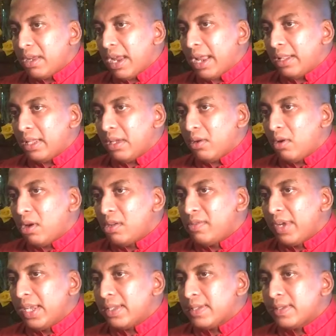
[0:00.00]
and they
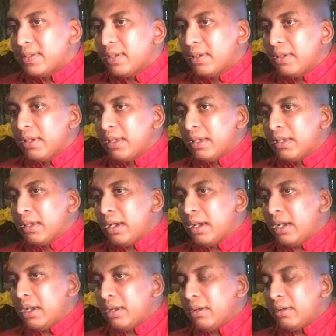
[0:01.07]
always
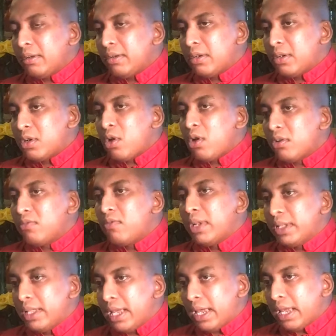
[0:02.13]
talk
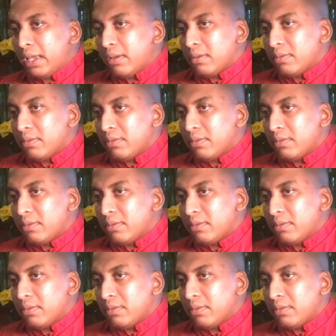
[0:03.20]
what they